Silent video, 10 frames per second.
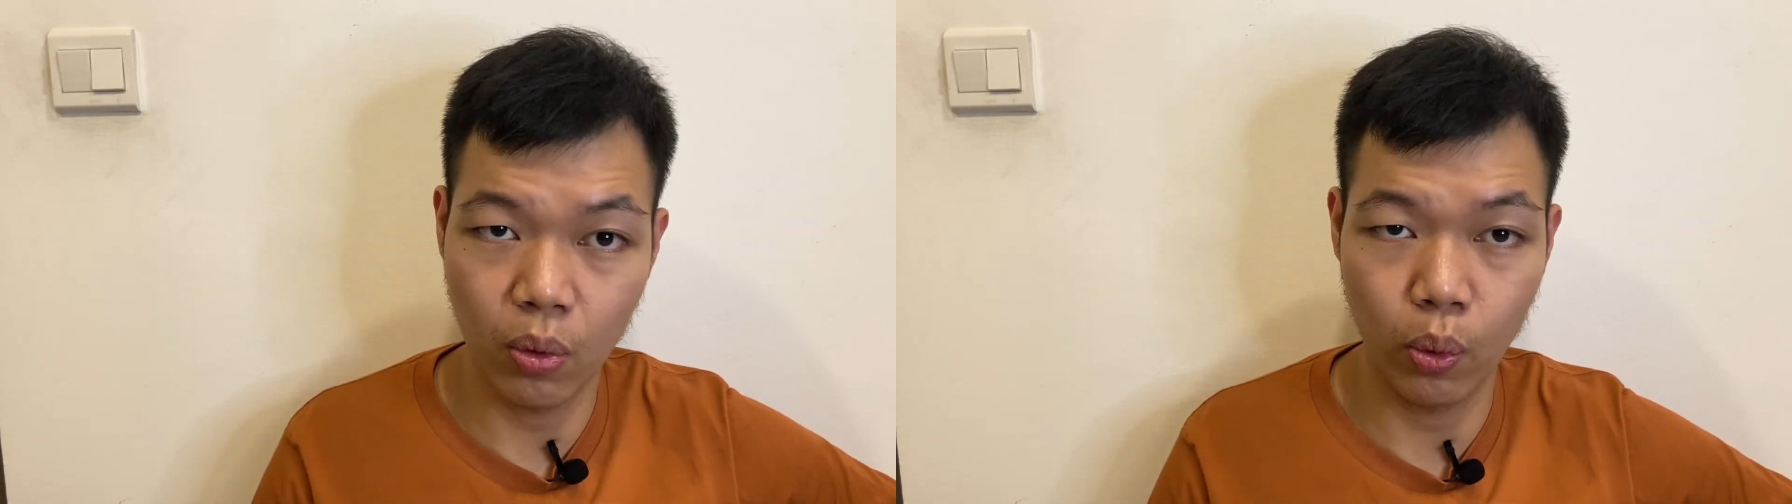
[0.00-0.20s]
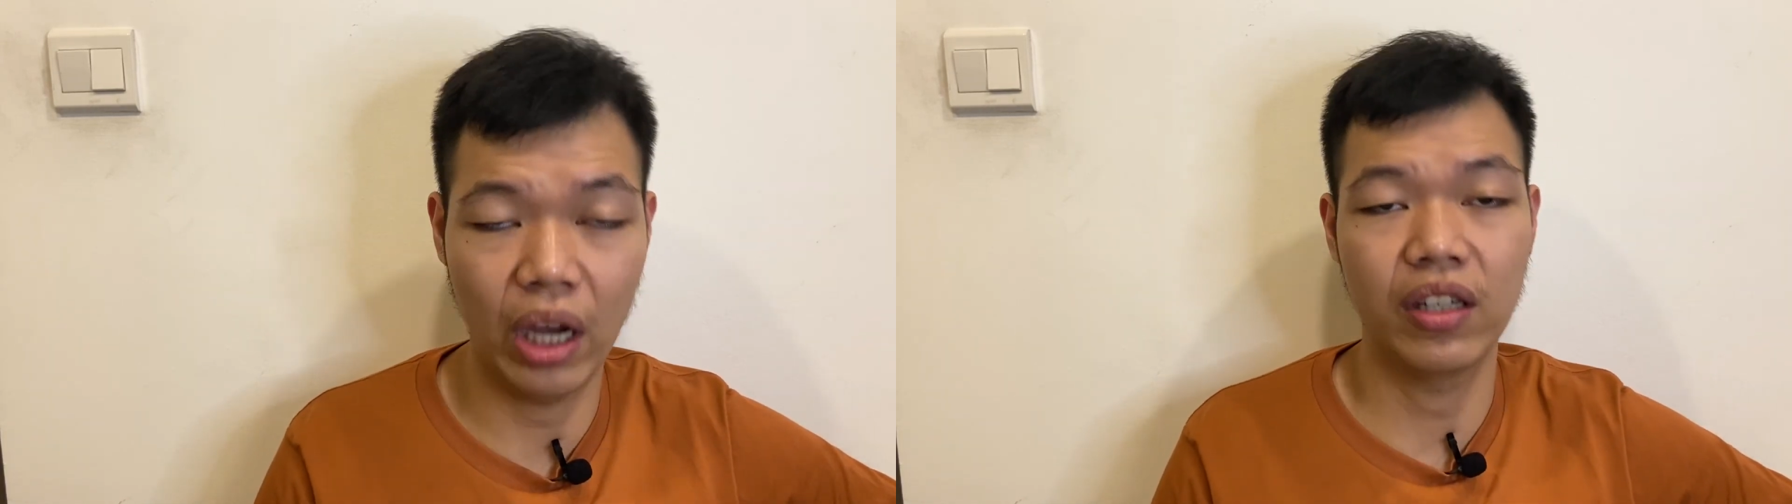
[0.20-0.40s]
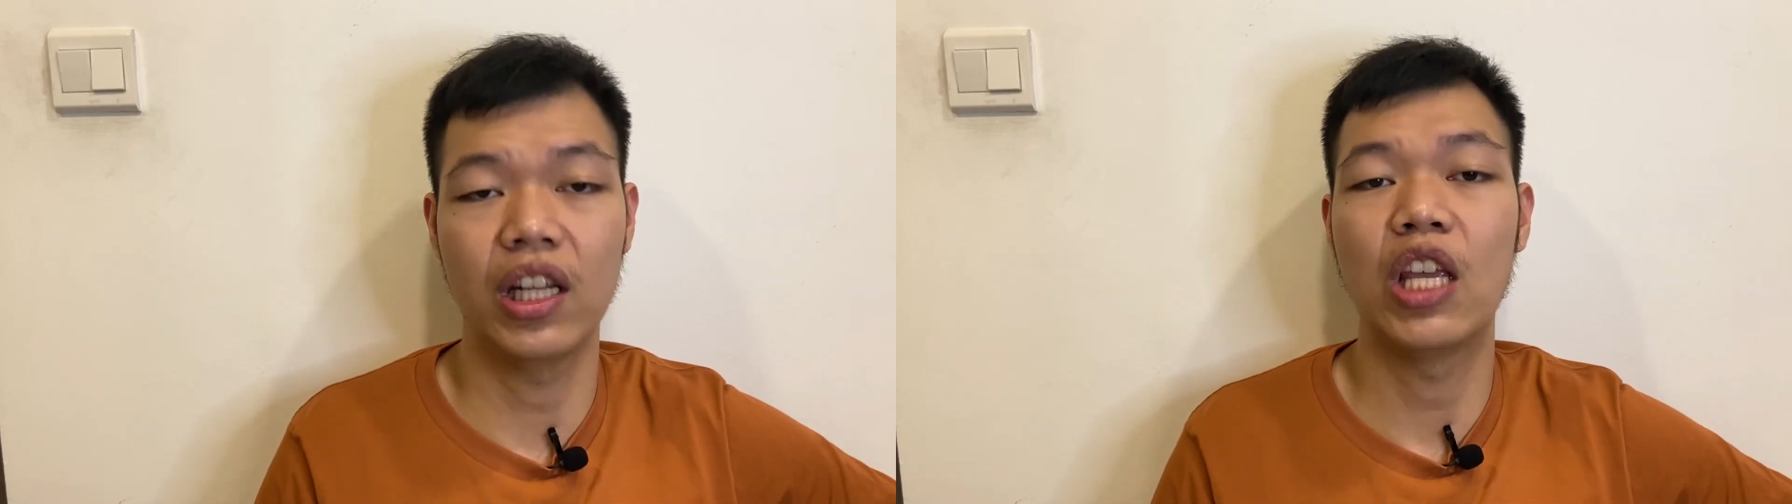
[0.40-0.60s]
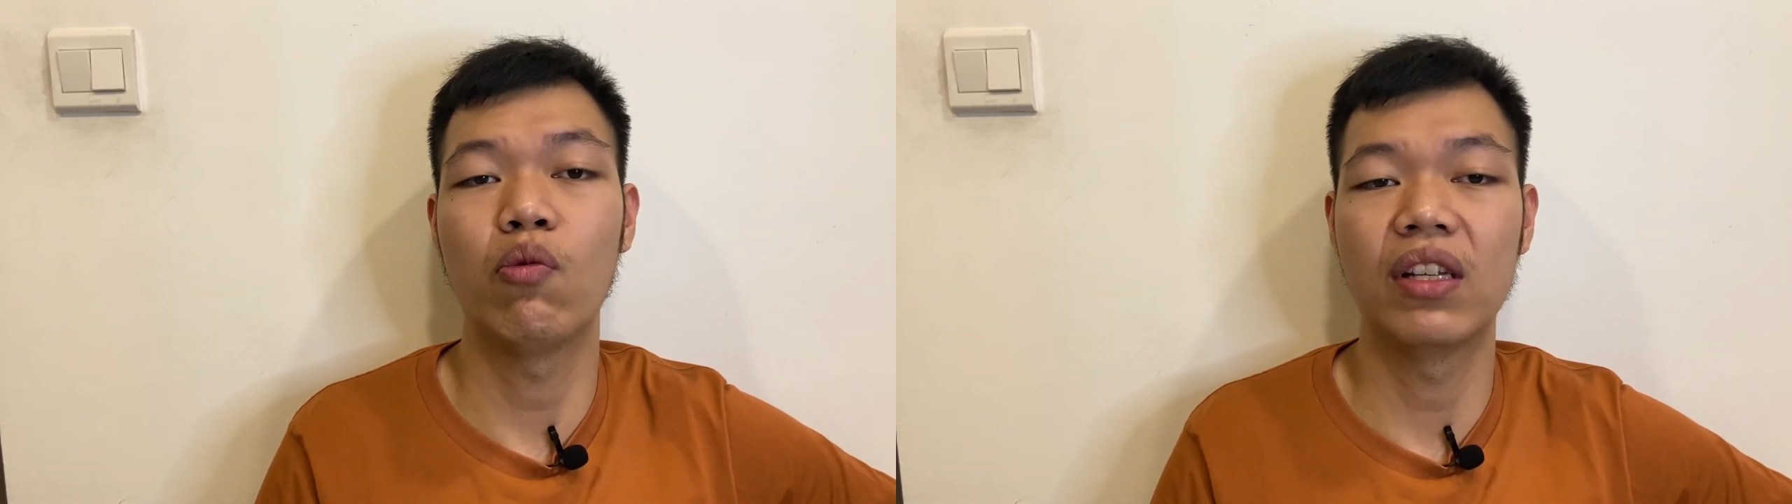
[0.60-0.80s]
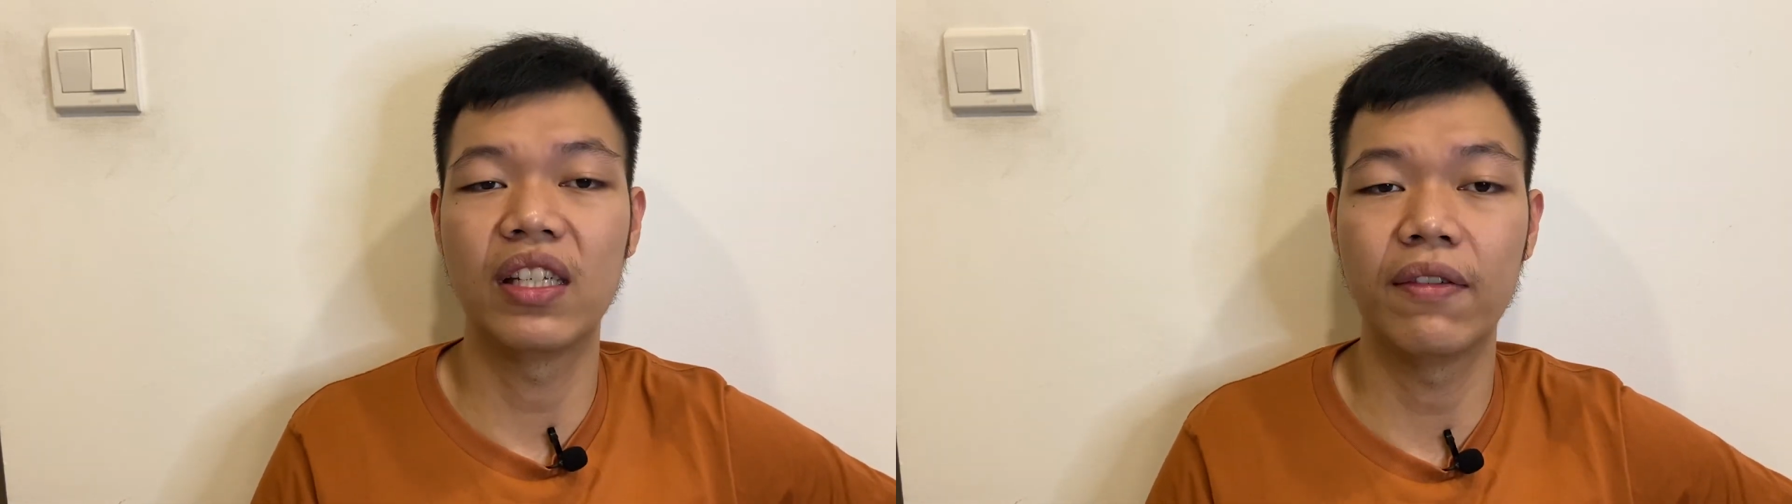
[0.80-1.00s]
will actually
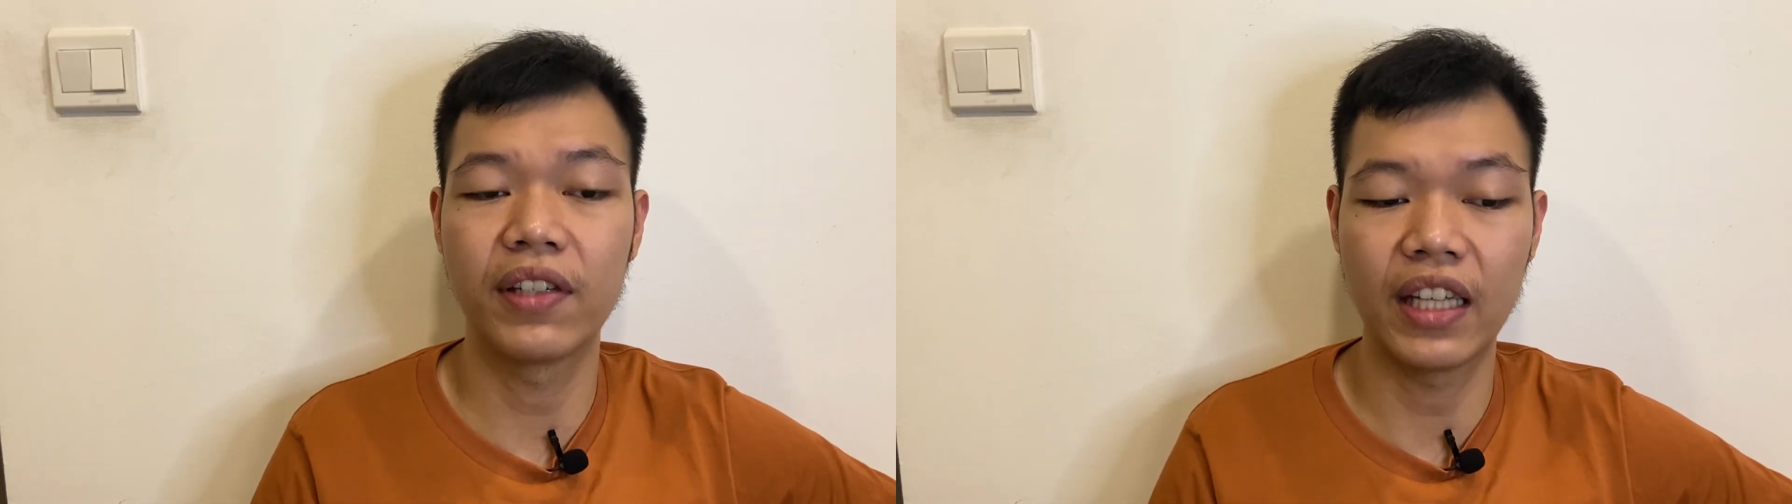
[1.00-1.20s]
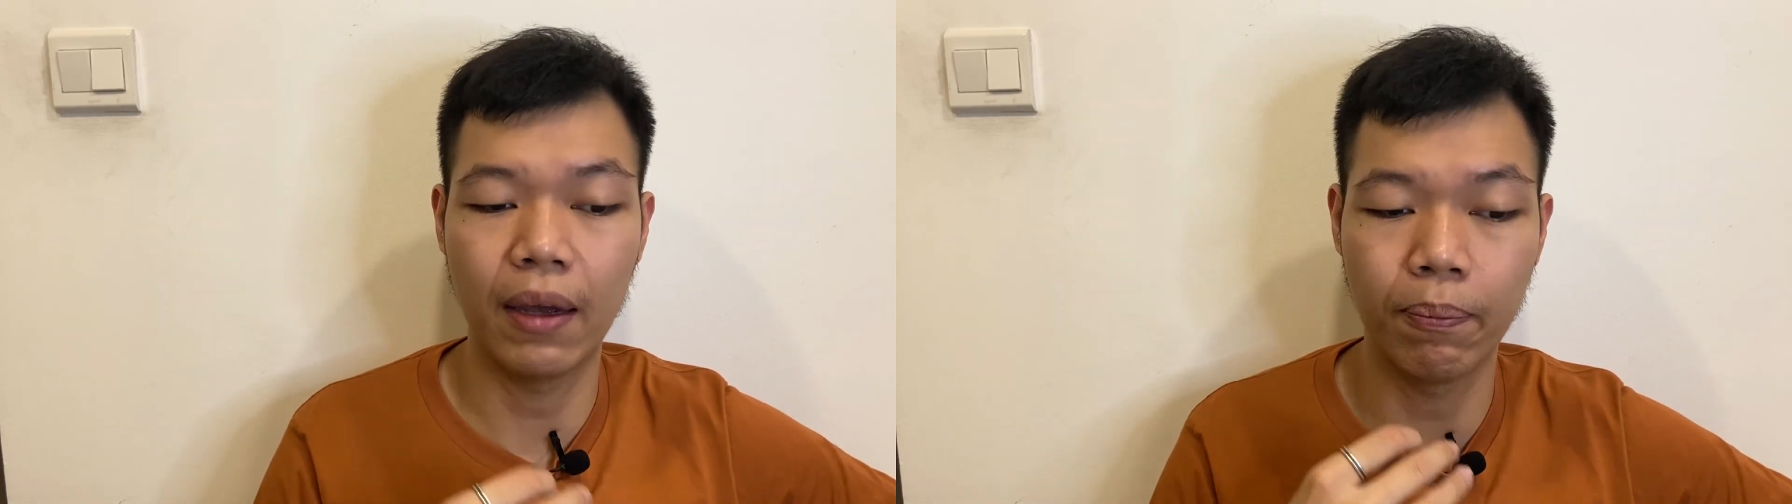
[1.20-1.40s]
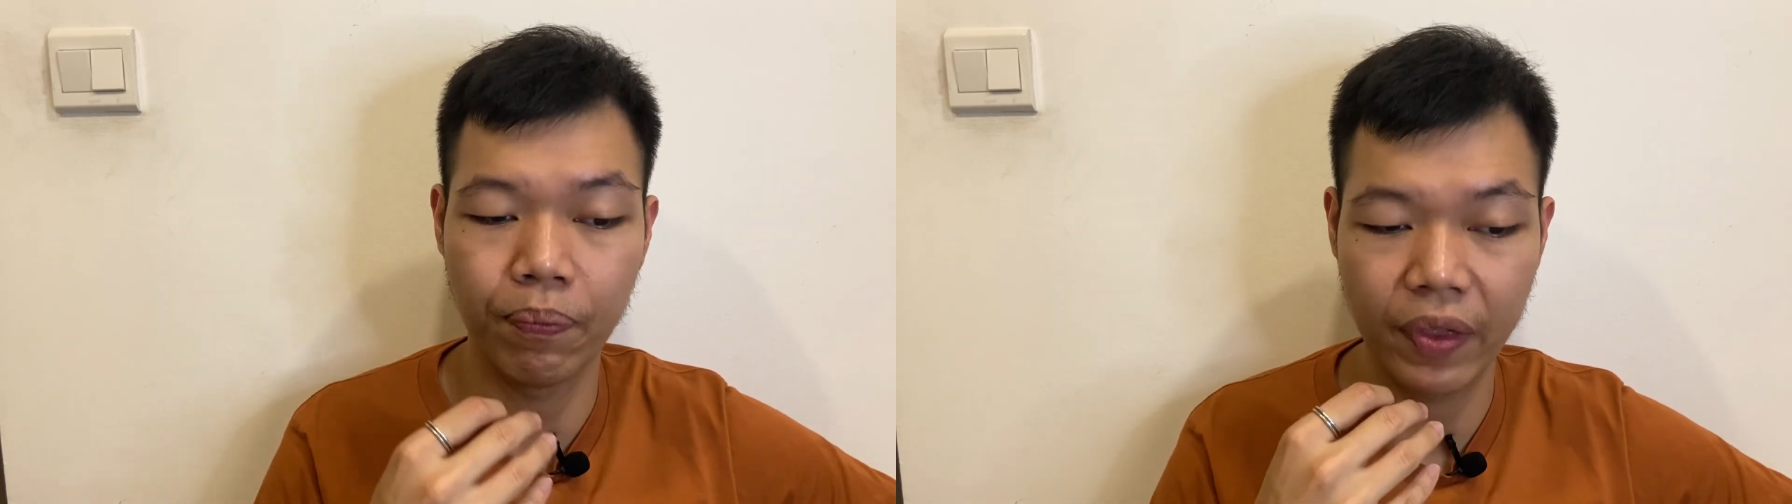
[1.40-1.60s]
receive some